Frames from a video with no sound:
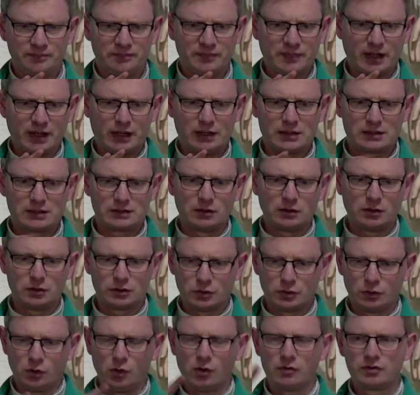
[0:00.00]
and he's called to
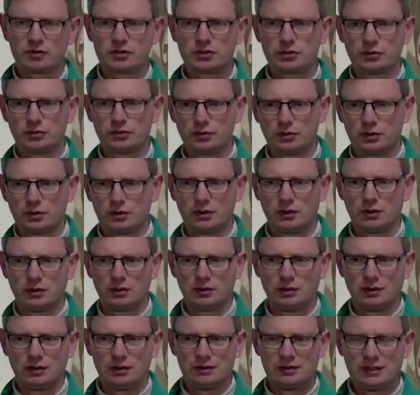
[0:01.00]
go over to
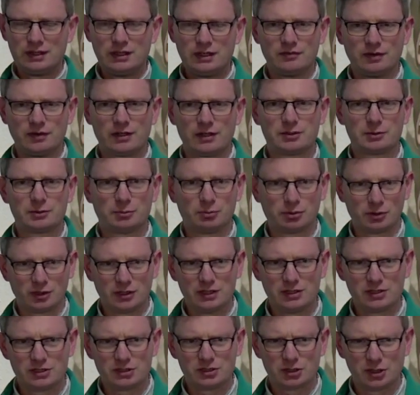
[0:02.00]
Nineveh to
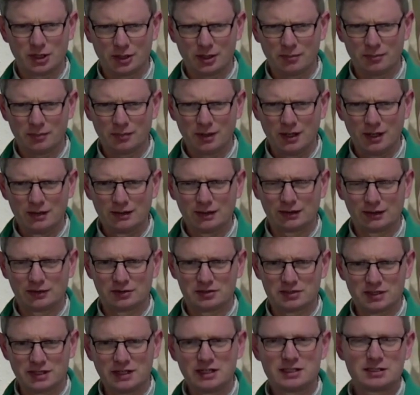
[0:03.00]
preach to them that their
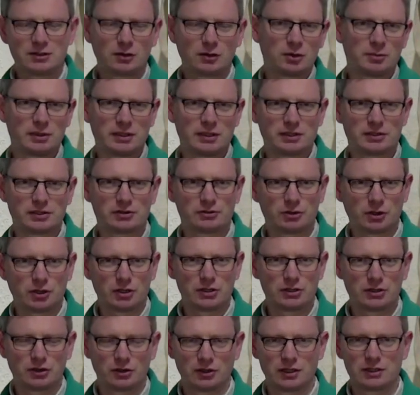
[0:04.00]
cities are going to be
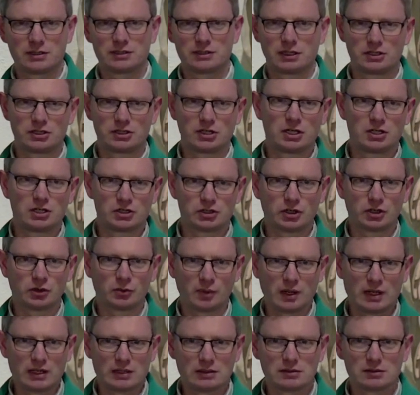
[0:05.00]
destroyed unless they change their
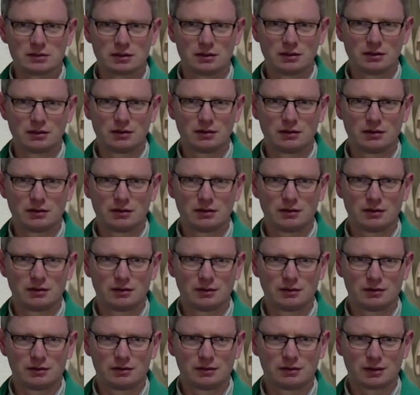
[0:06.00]
ways.
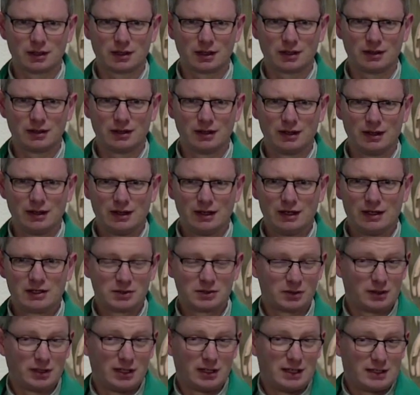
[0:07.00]
Okay? So
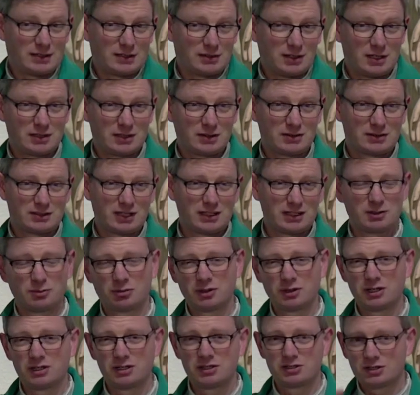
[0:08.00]
he's, he's sent to
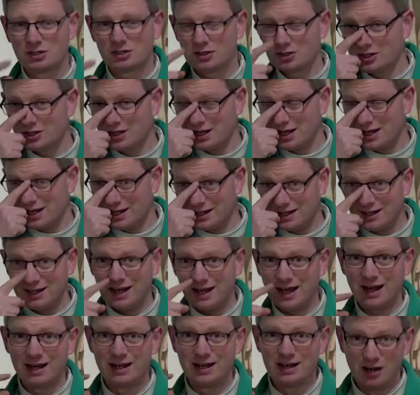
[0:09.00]
preach in
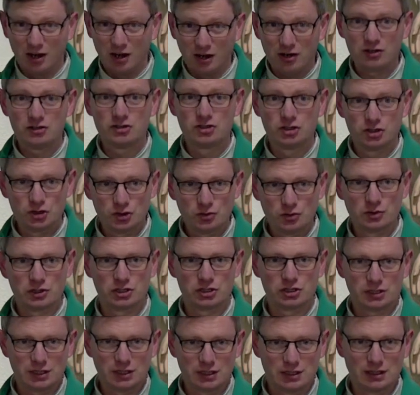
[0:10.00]
a non-Jewish
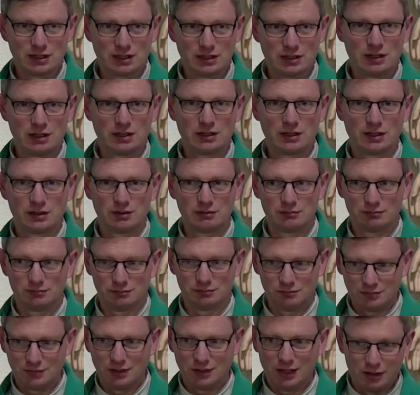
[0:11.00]
city, in a,
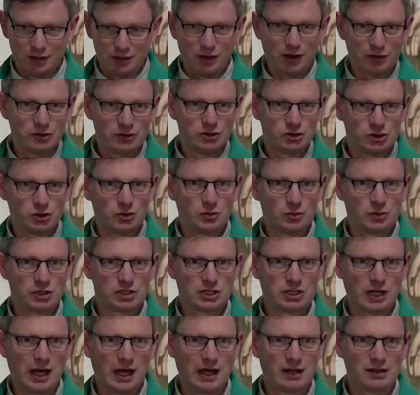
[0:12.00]
a non-Jewish
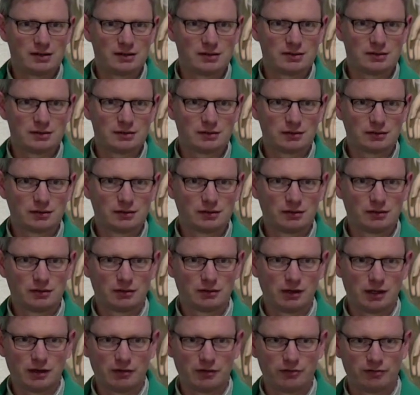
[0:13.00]
land.
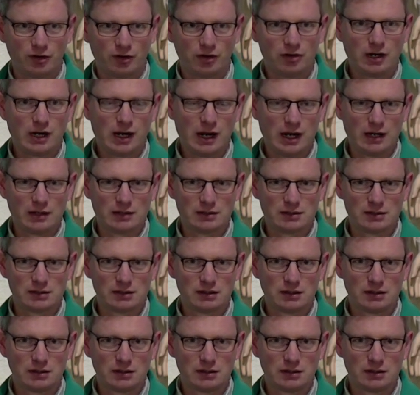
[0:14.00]
Right, a foreign land,